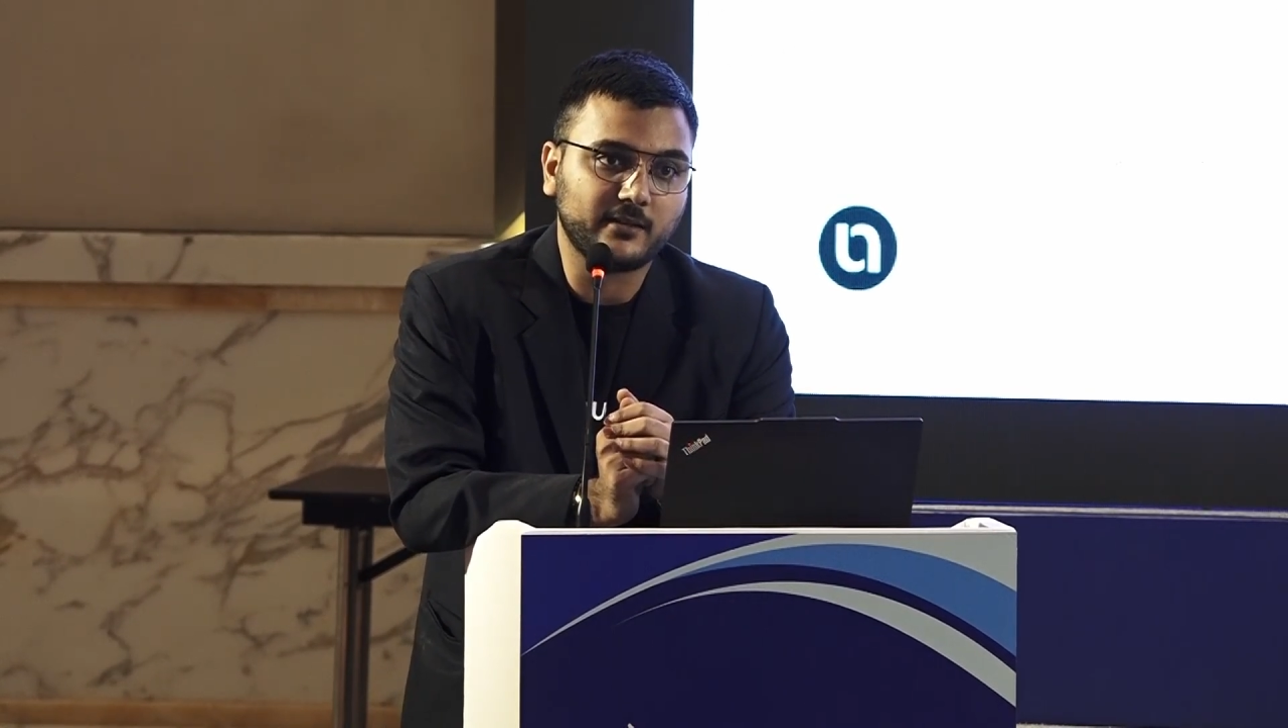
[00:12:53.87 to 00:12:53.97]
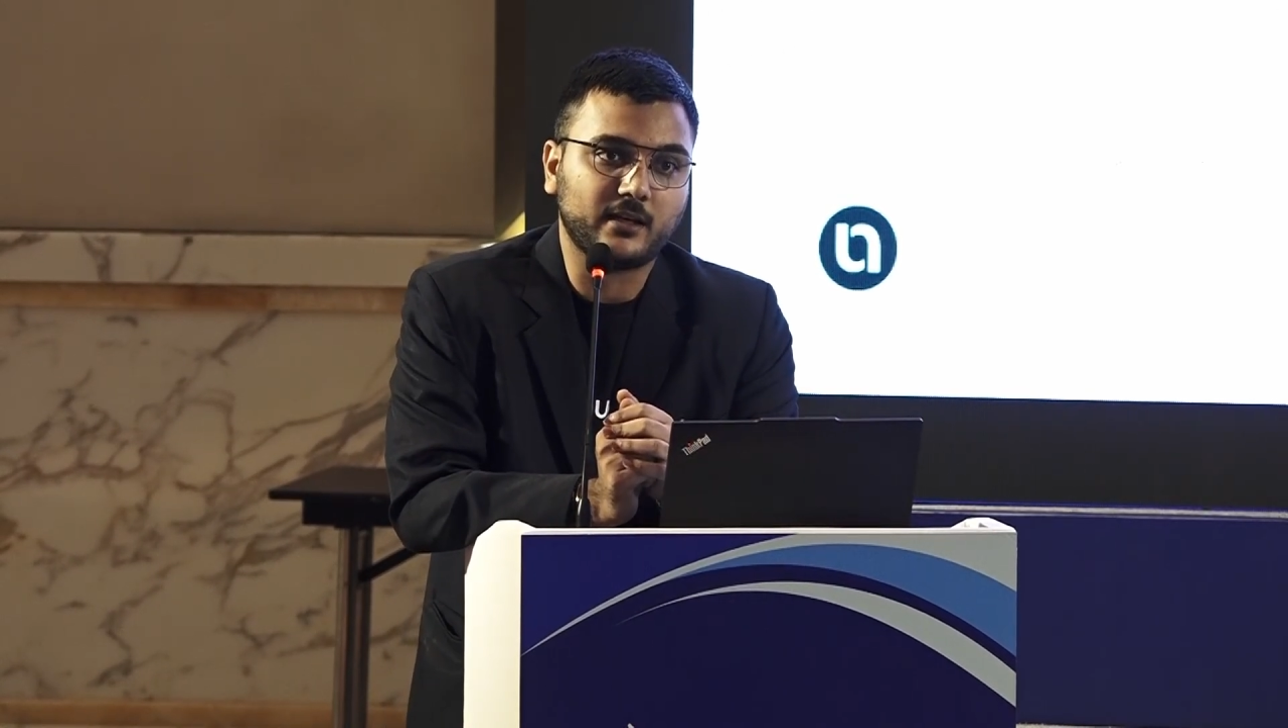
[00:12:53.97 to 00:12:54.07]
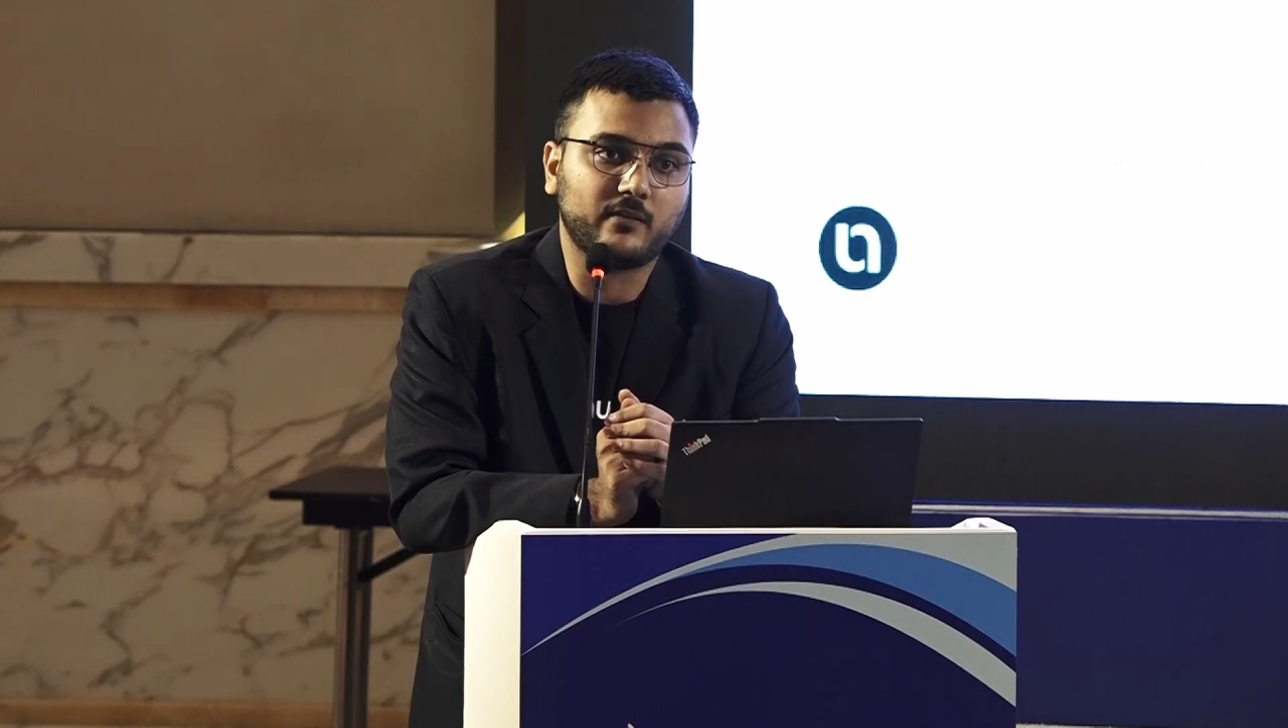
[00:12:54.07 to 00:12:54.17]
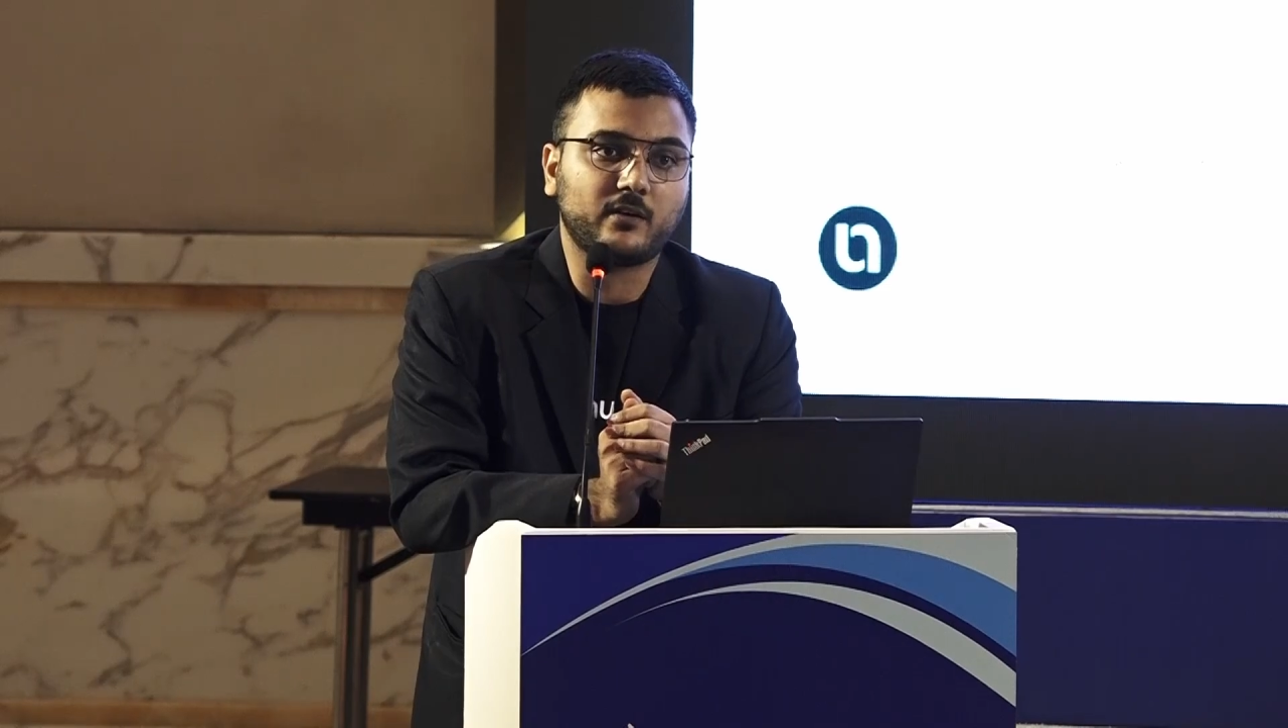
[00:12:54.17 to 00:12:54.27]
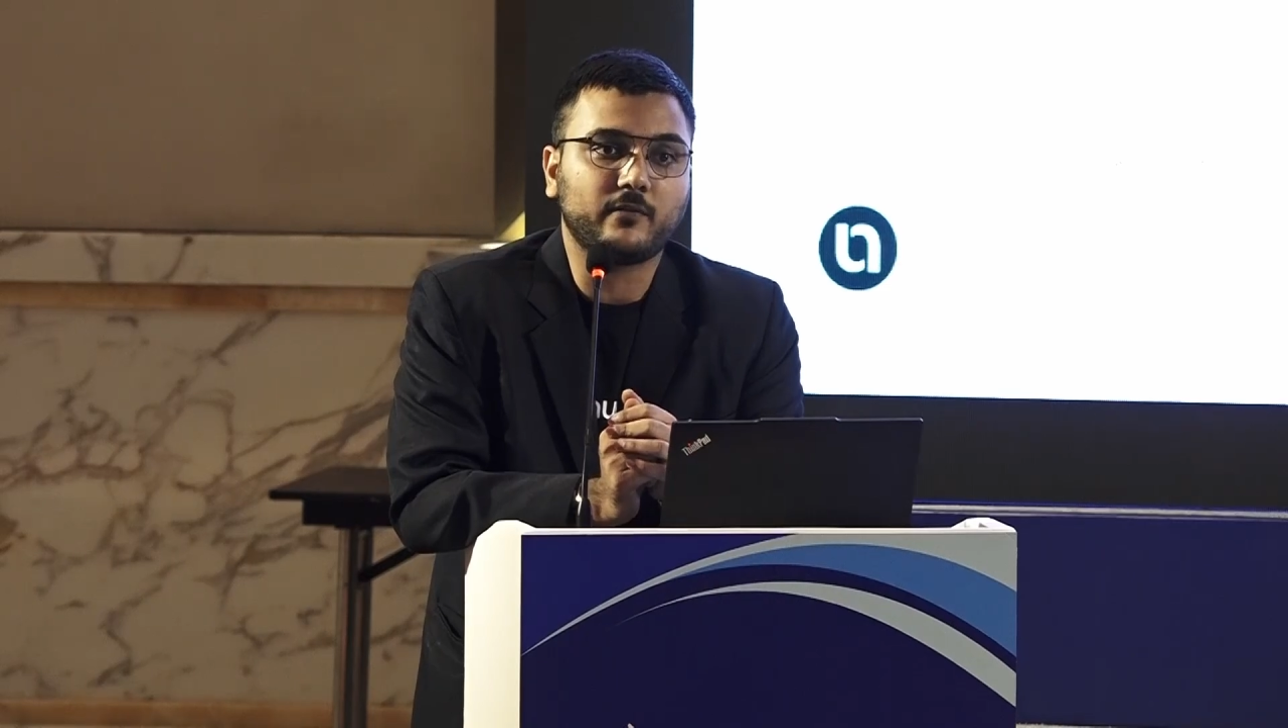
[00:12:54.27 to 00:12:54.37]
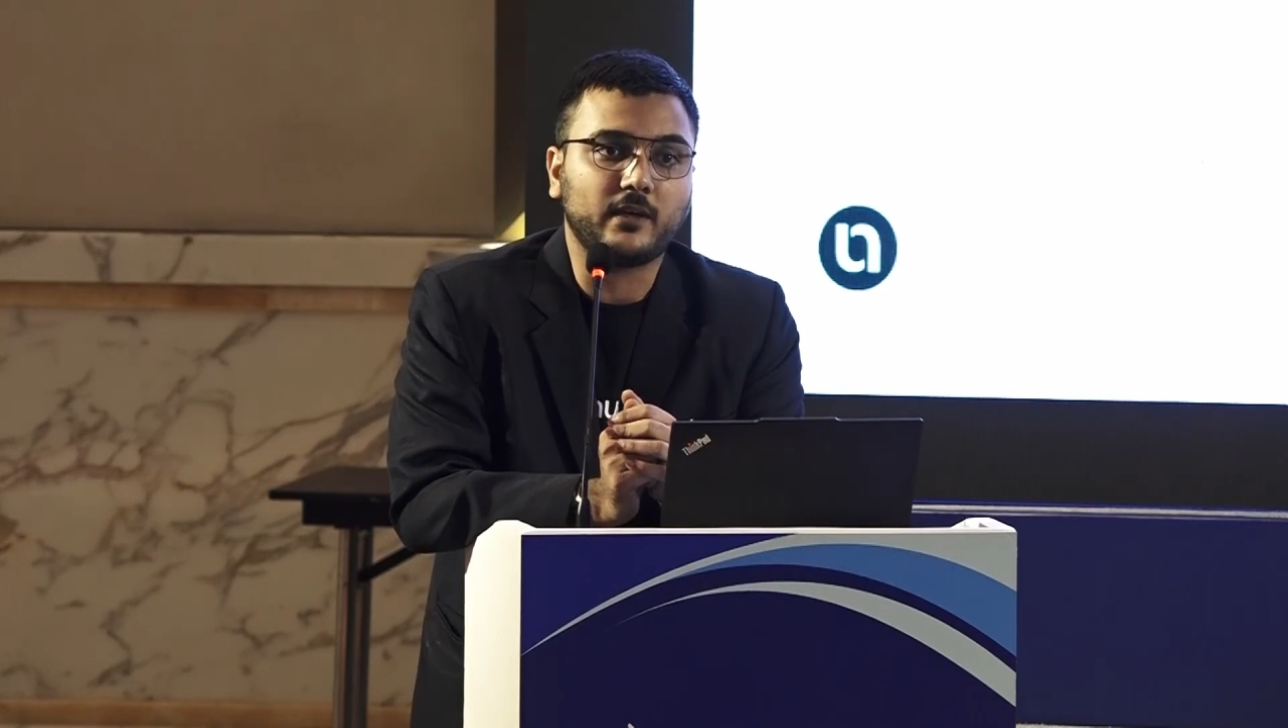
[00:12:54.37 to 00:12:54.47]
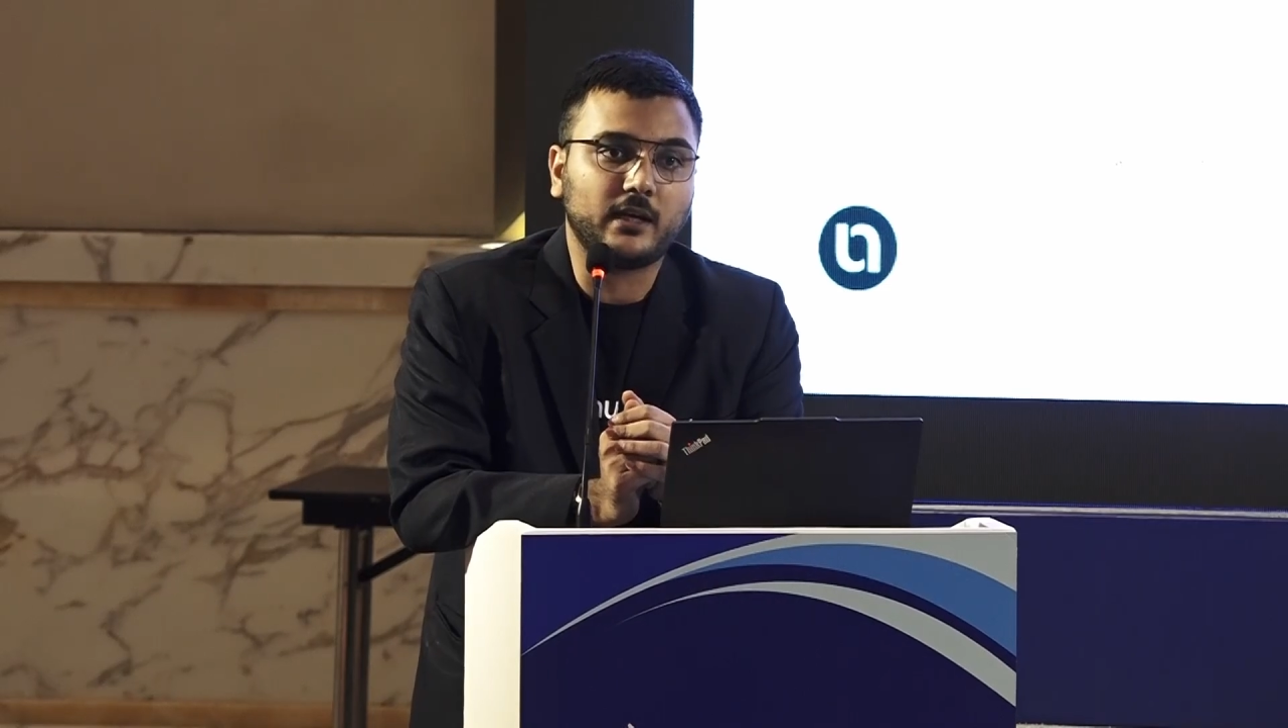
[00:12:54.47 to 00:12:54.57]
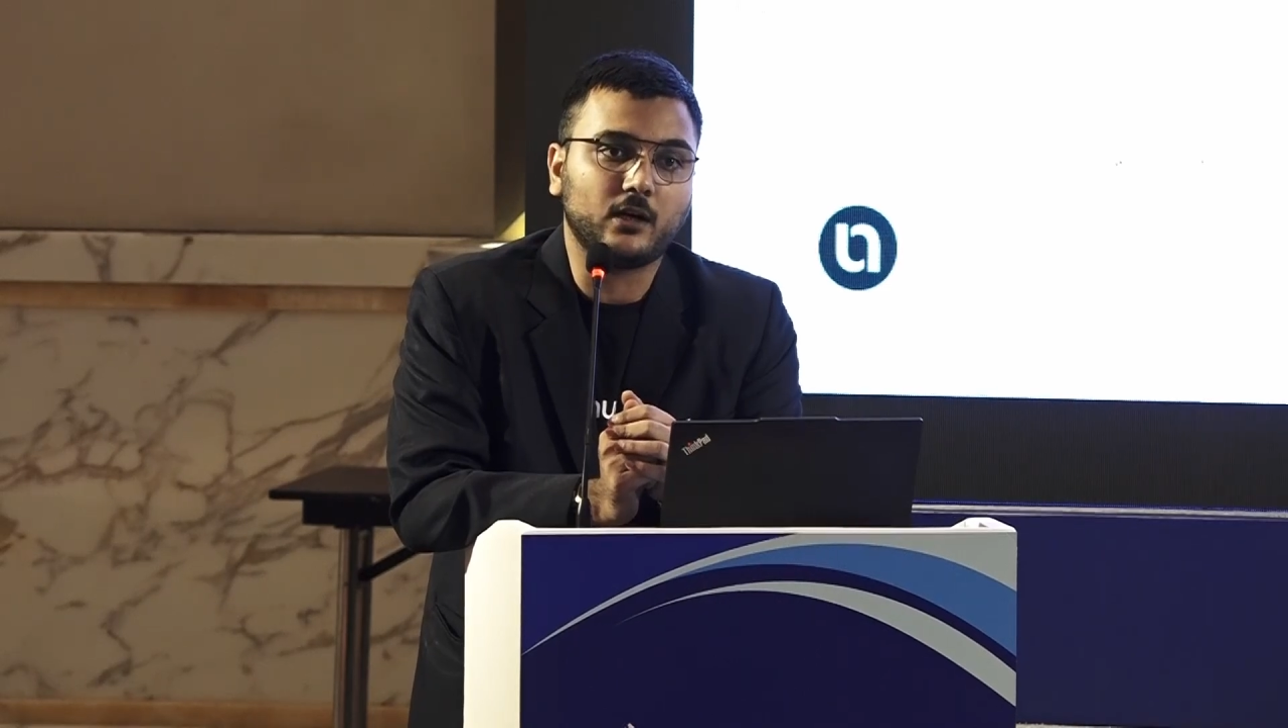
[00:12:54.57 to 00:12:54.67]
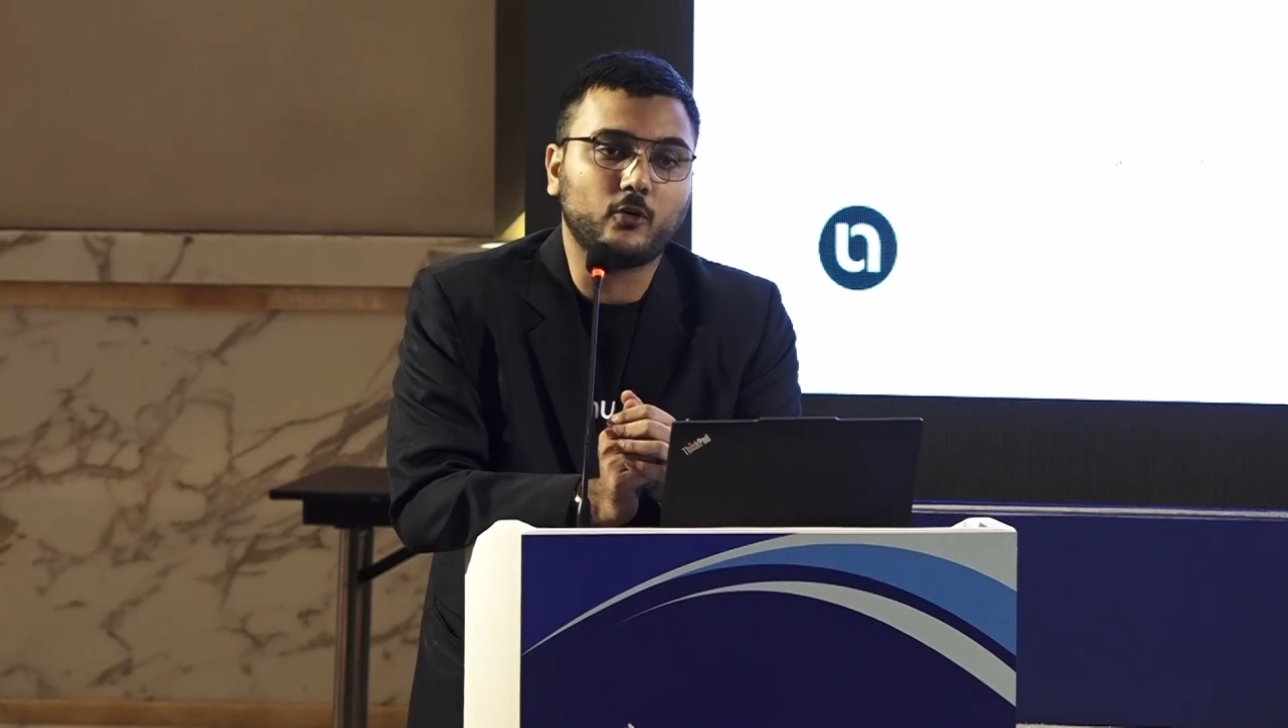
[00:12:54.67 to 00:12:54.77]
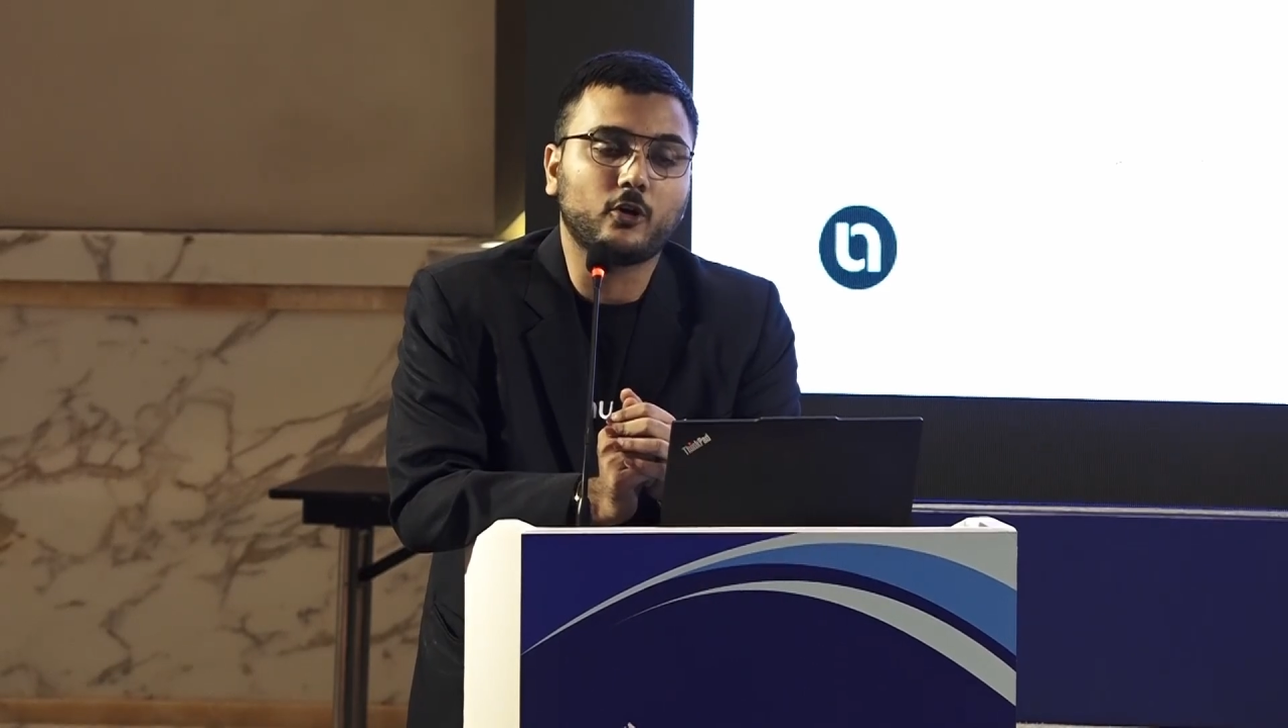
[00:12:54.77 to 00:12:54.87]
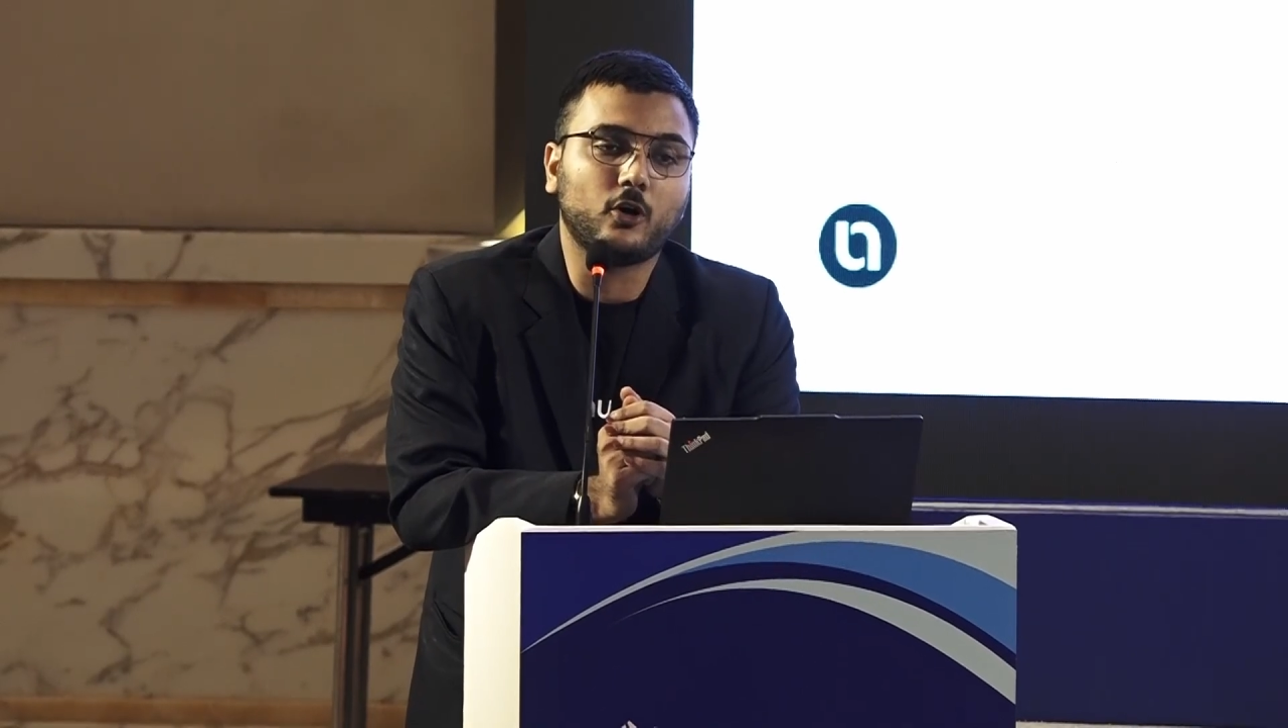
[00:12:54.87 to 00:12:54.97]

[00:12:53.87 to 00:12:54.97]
and after filling out